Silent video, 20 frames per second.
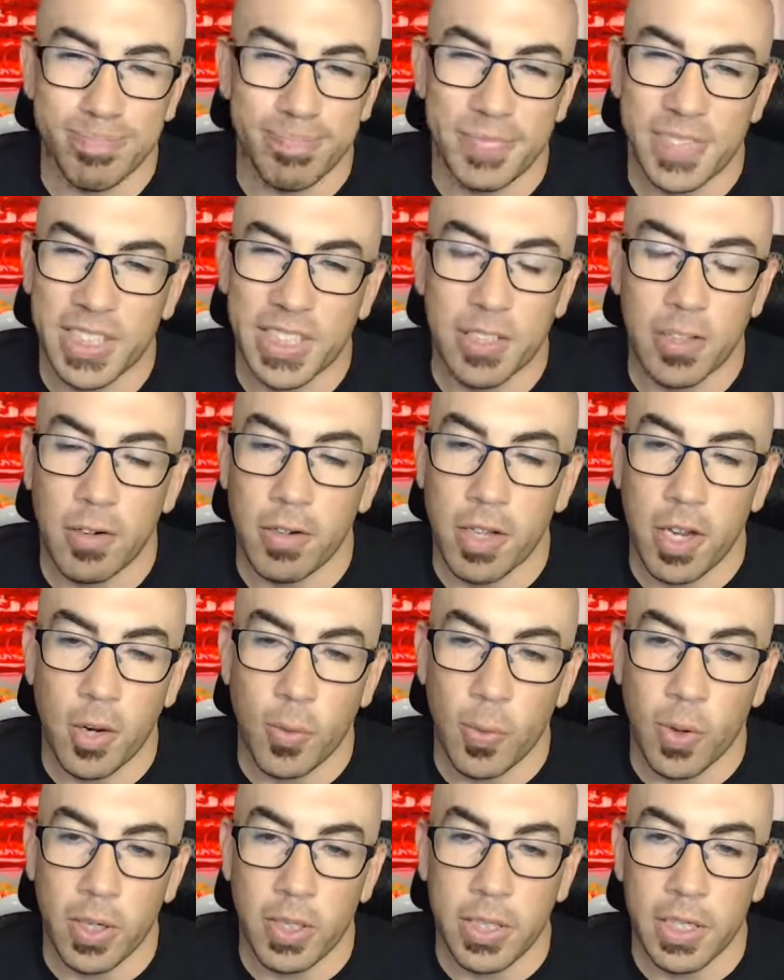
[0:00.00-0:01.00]
Just because they're a lot
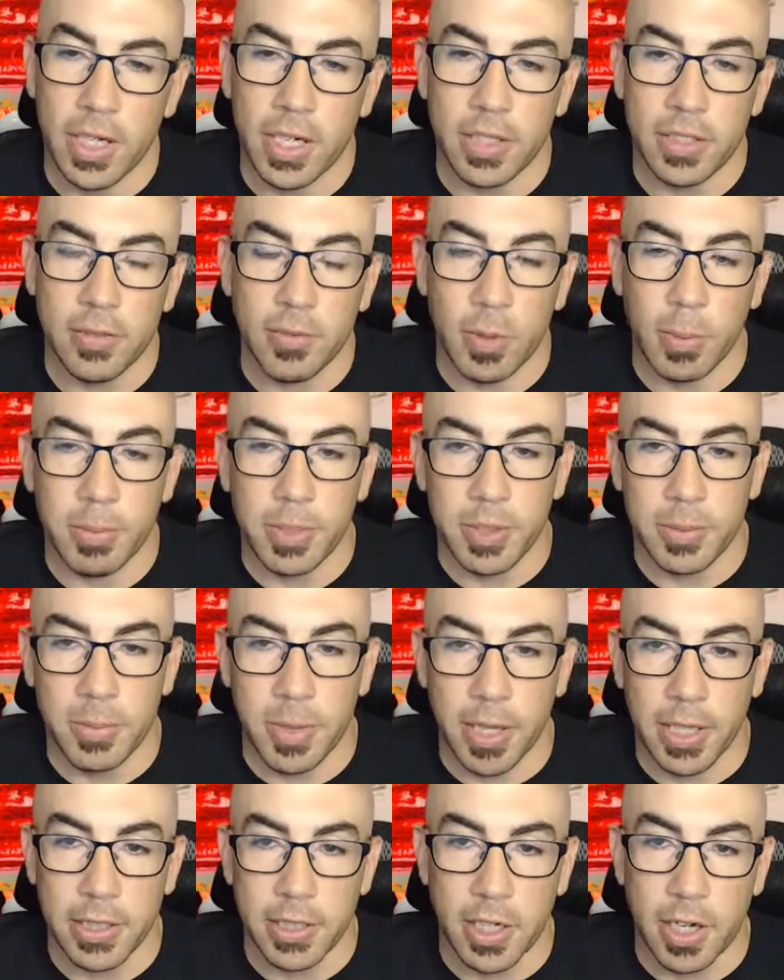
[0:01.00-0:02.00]
of work, you got to rip the
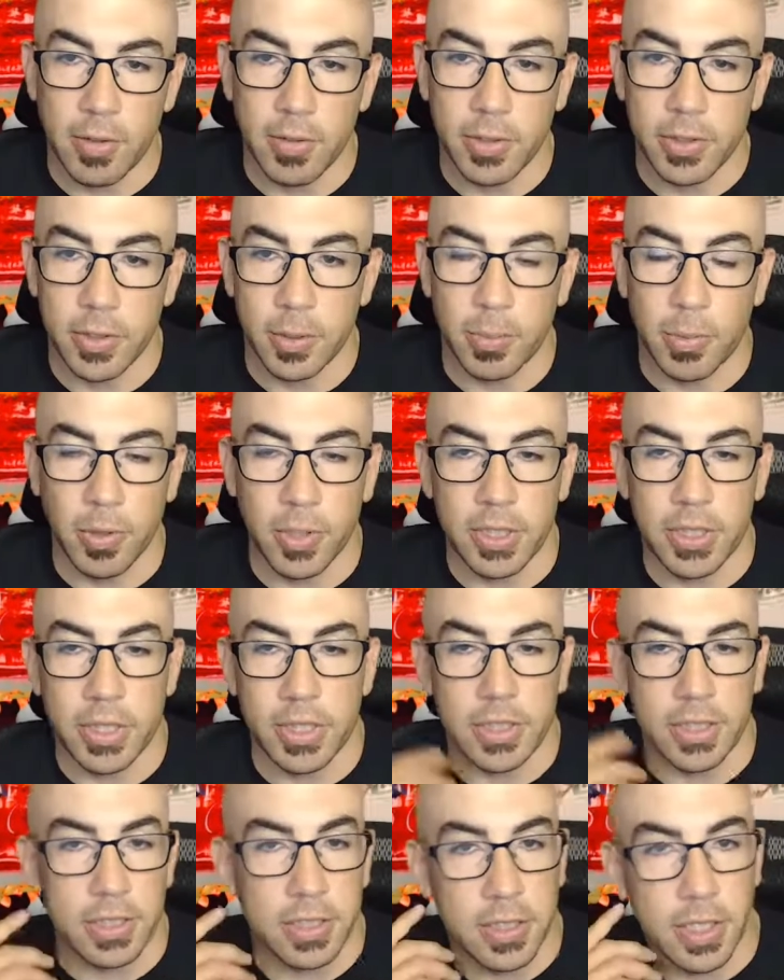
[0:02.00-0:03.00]
spines off because they're
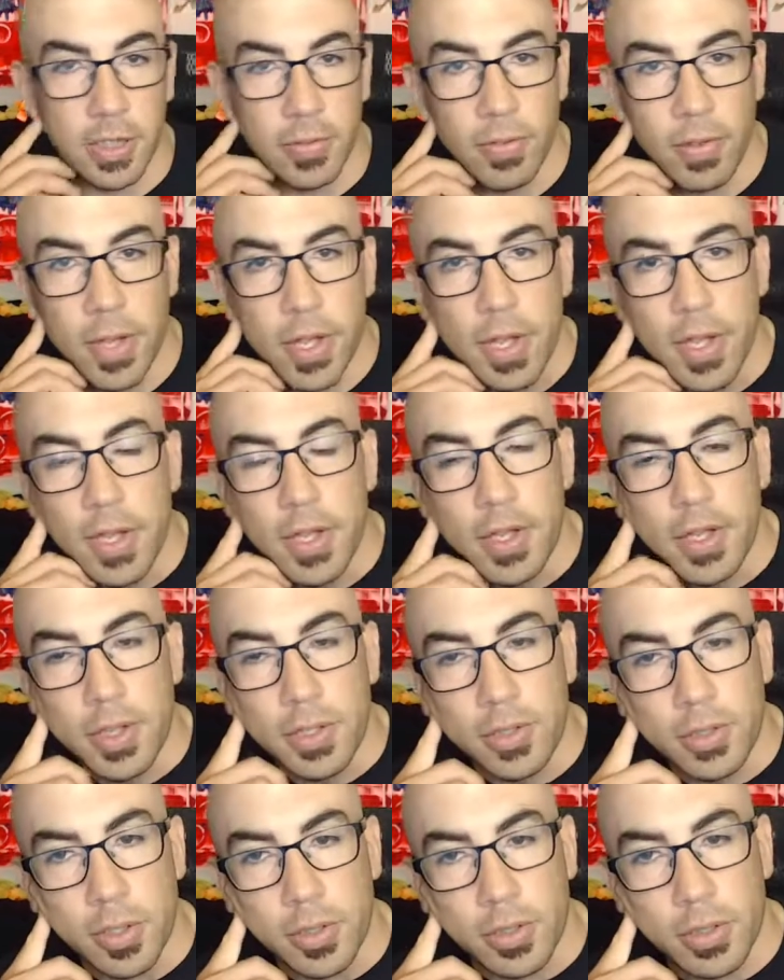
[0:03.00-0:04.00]
poisonous and stuff.
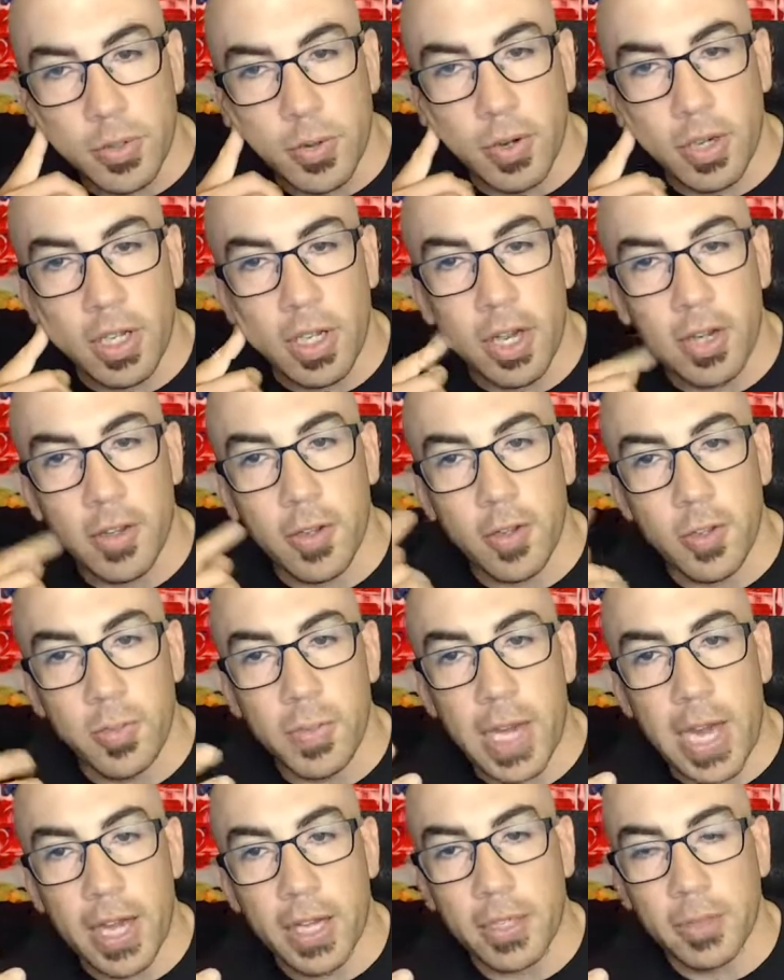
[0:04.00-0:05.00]
So I was throwing a lot of those
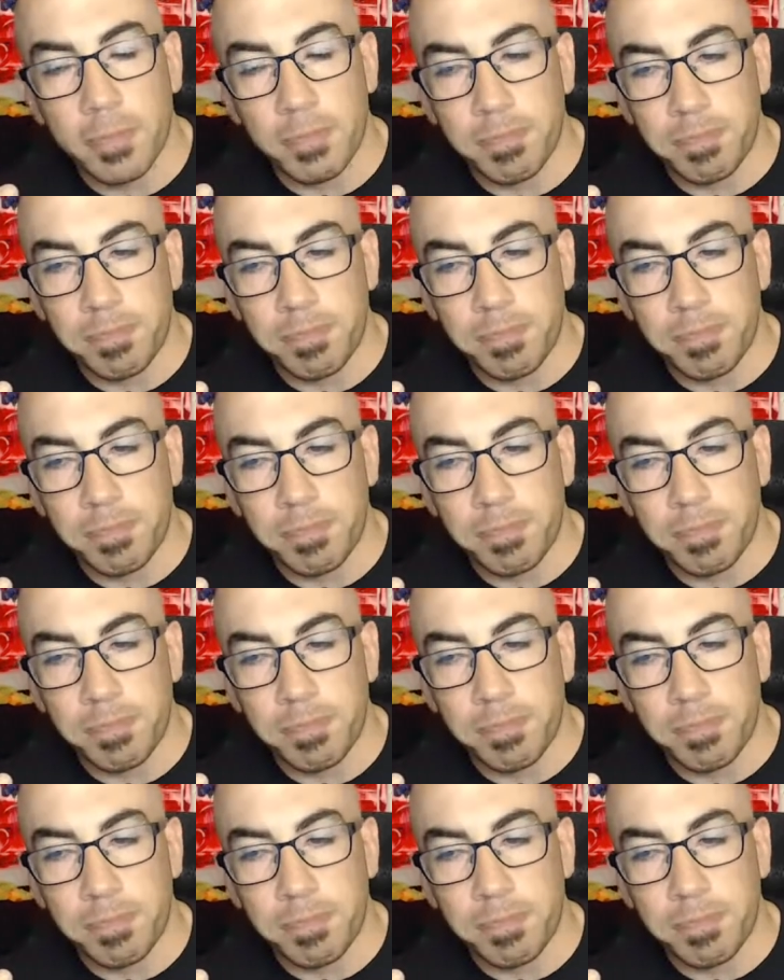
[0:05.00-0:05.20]
back.